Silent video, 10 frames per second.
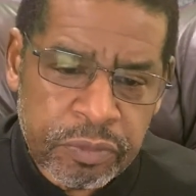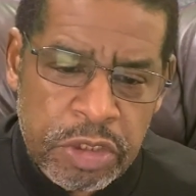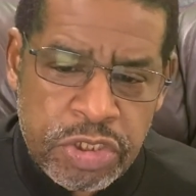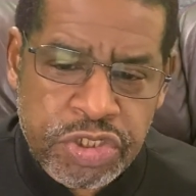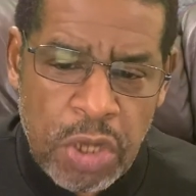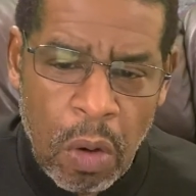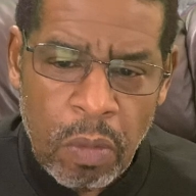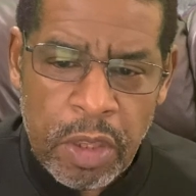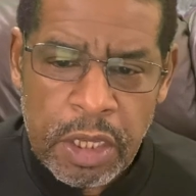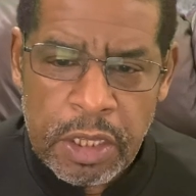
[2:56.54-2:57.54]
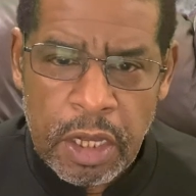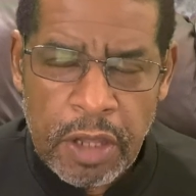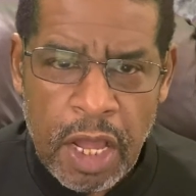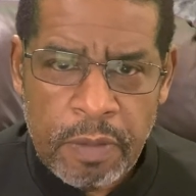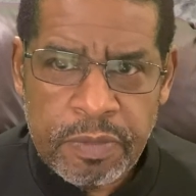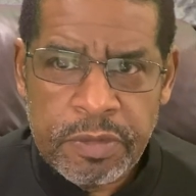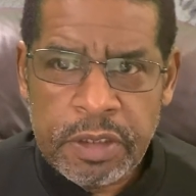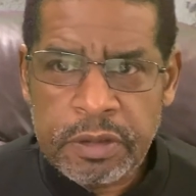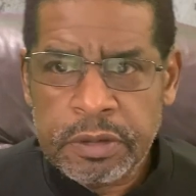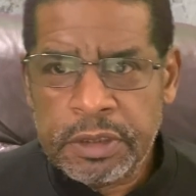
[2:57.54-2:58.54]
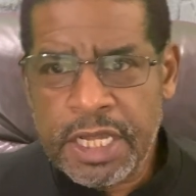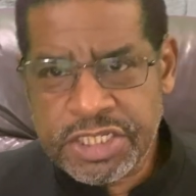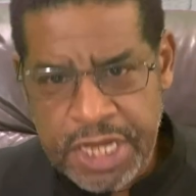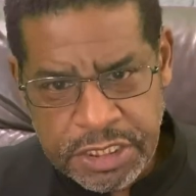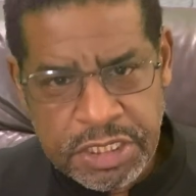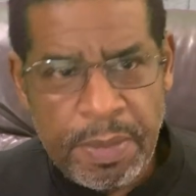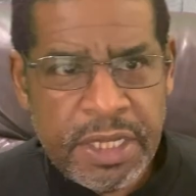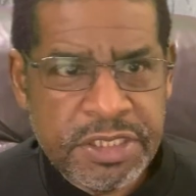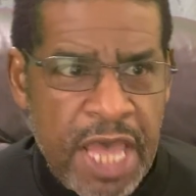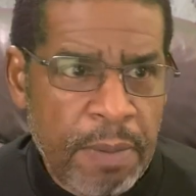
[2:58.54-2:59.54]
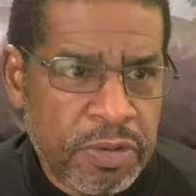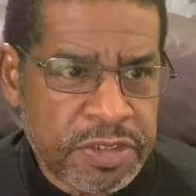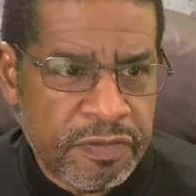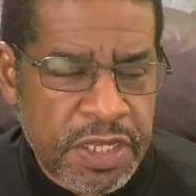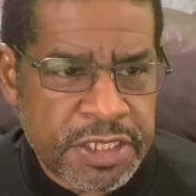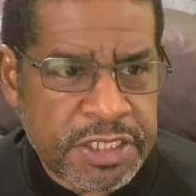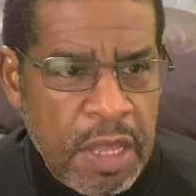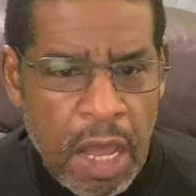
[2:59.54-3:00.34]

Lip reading: So let's take some examples of this.